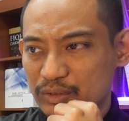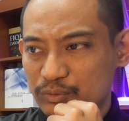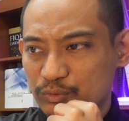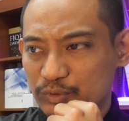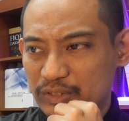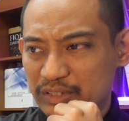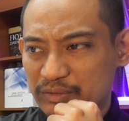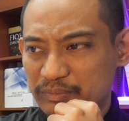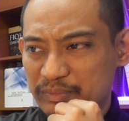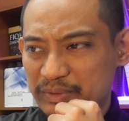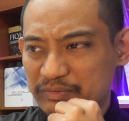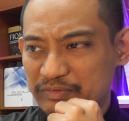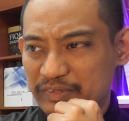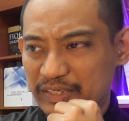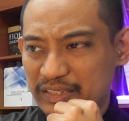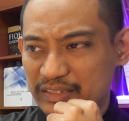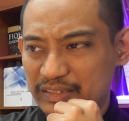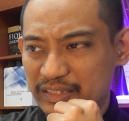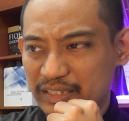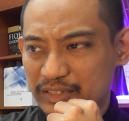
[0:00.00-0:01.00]
would it be
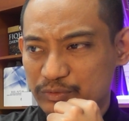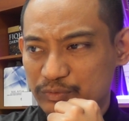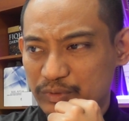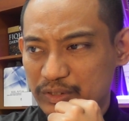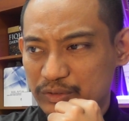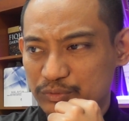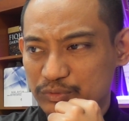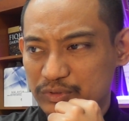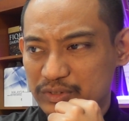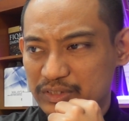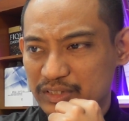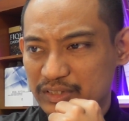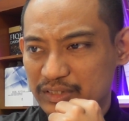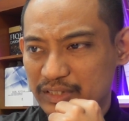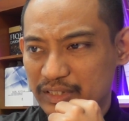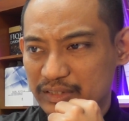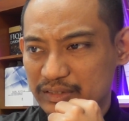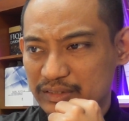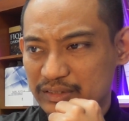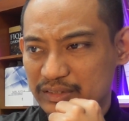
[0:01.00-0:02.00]
valid as well to say
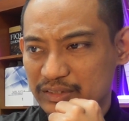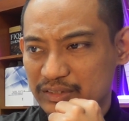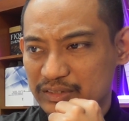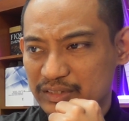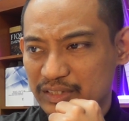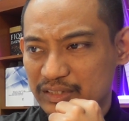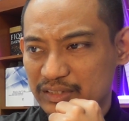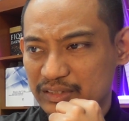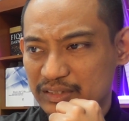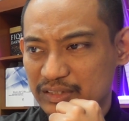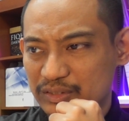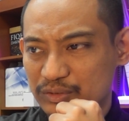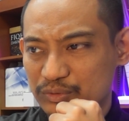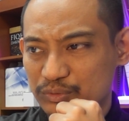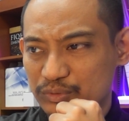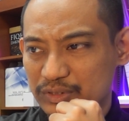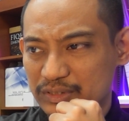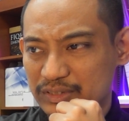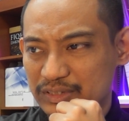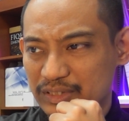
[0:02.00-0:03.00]
that Christianity
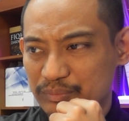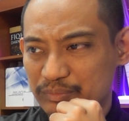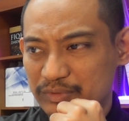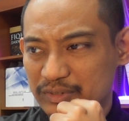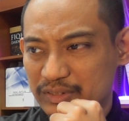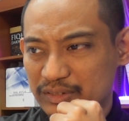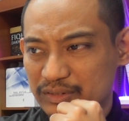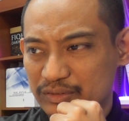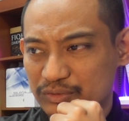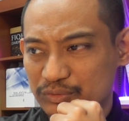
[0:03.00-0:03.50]
do the same thing